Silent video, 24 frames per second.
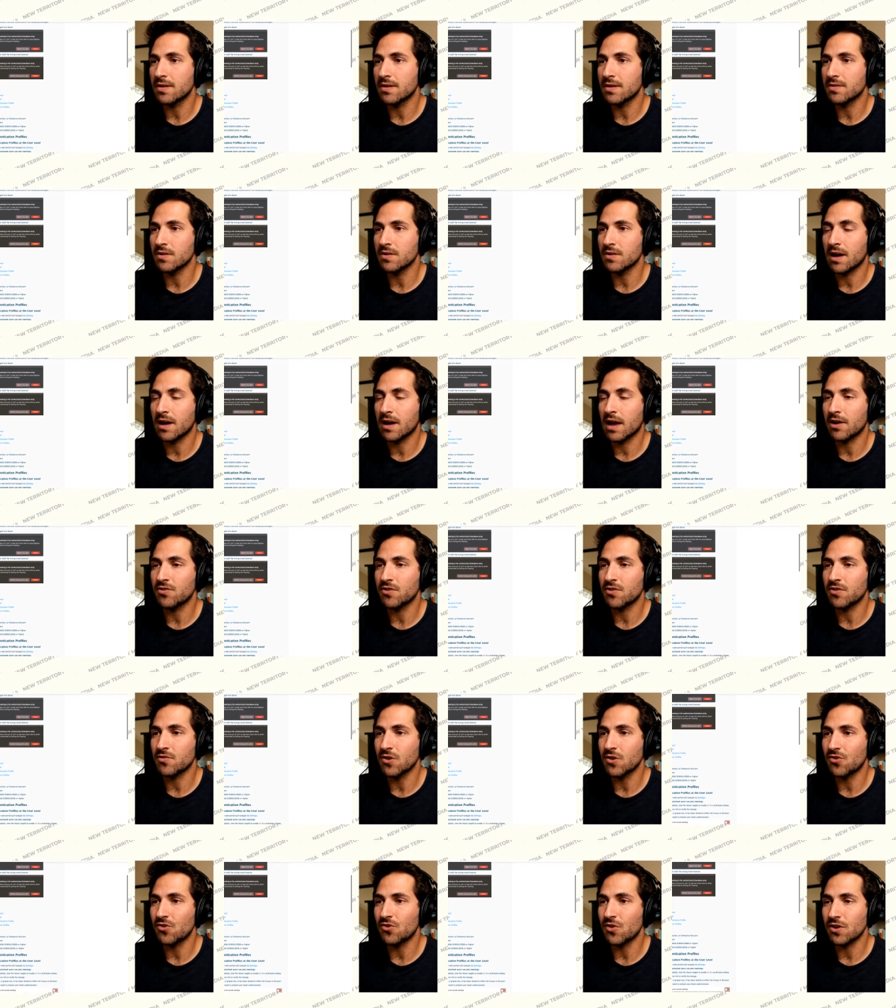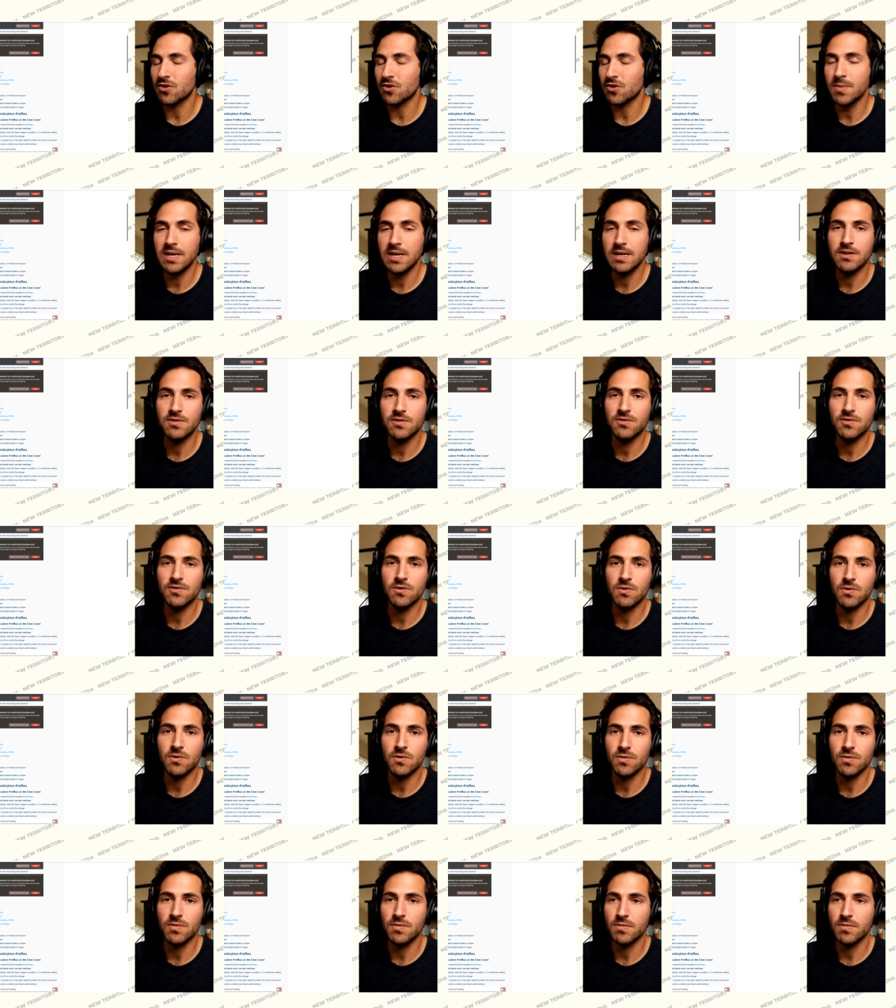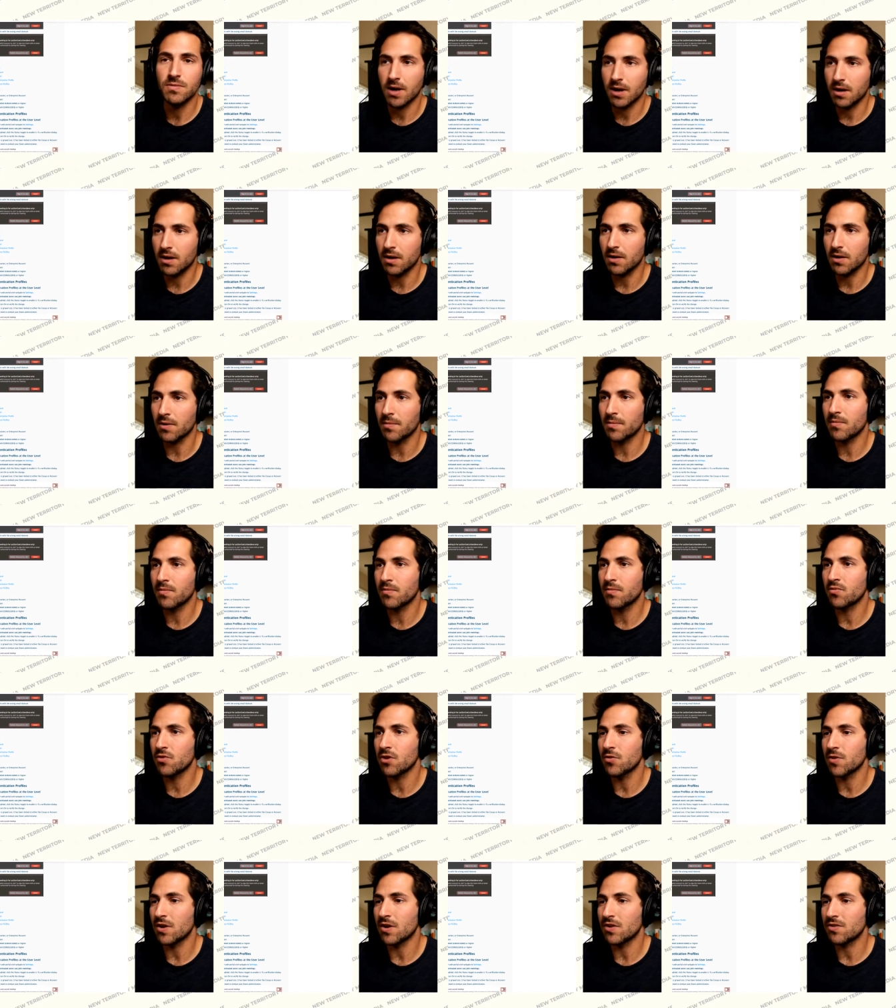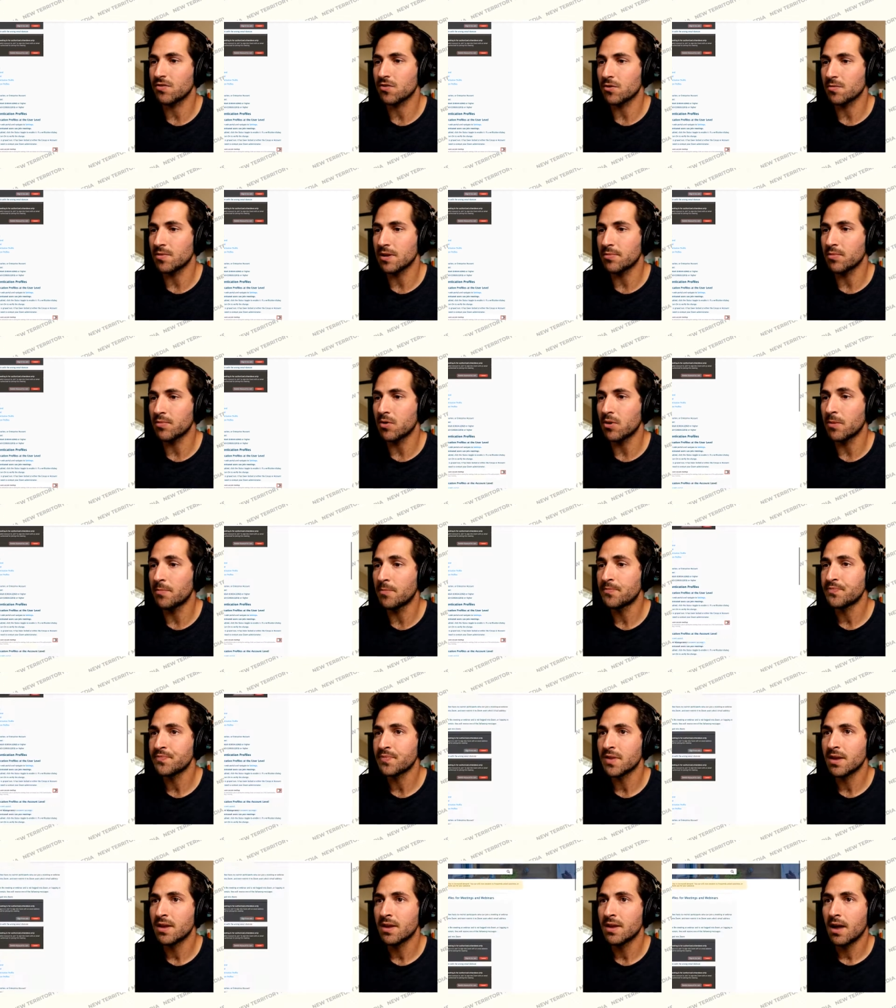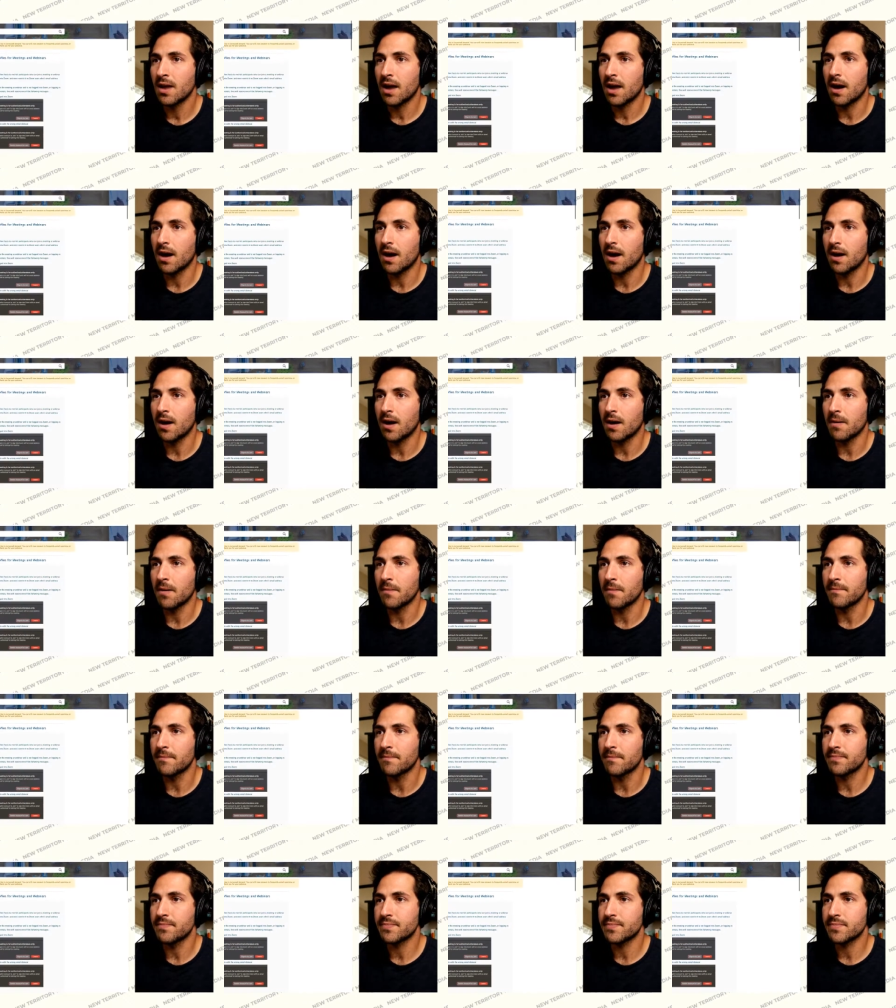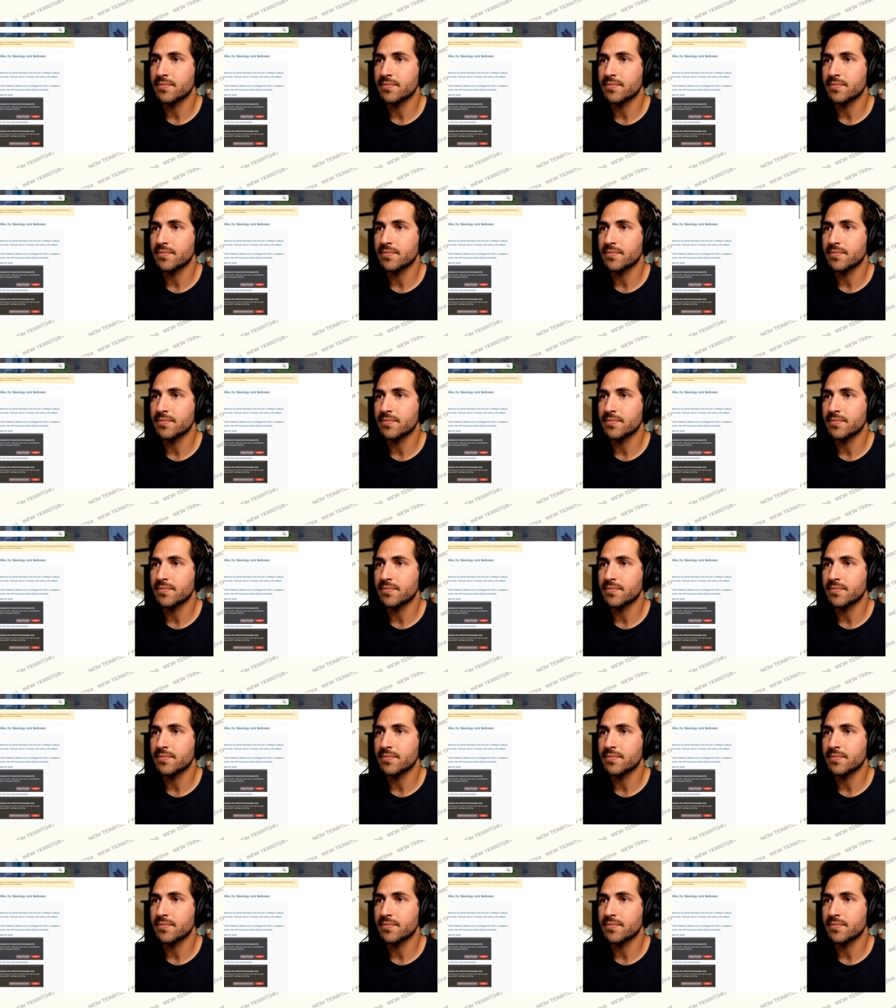And so you can kind of just restrict your meeting to pre-registered people. And